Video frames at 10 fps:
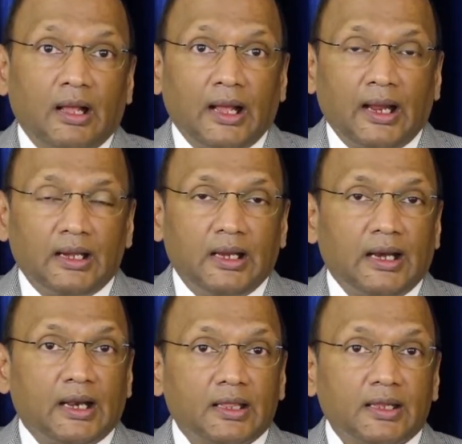And
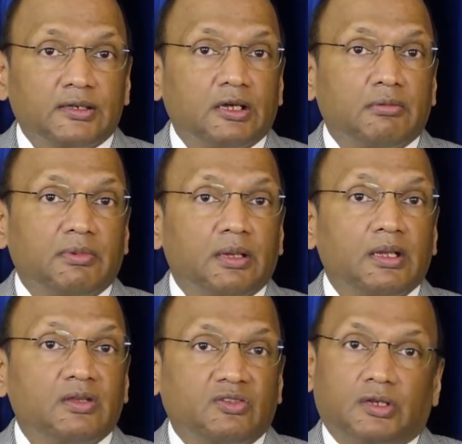another term
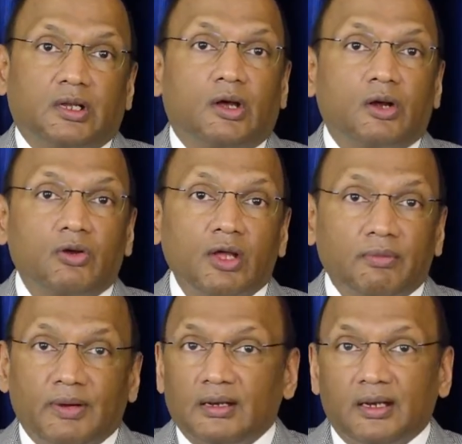is an ongoing
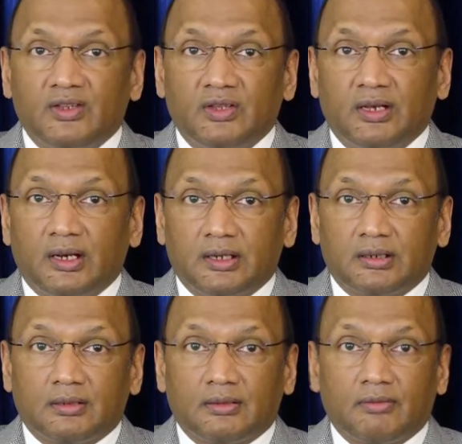pregnancy rate.